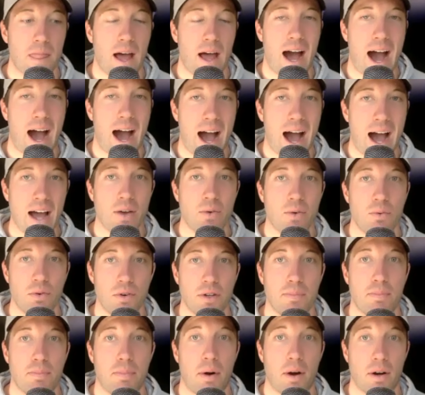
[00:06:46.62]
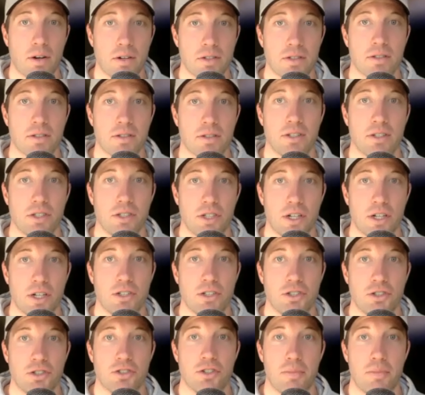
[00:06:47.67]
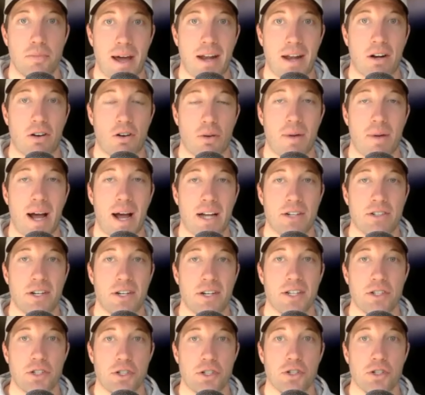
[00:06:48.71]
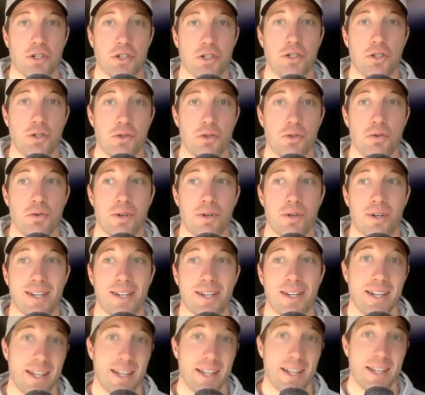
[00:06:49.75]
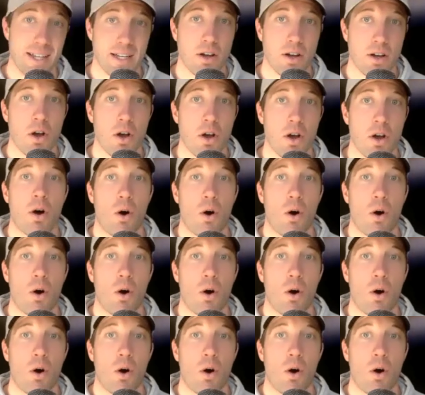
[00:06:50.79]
I would personally judge the amount of carbohydrates you need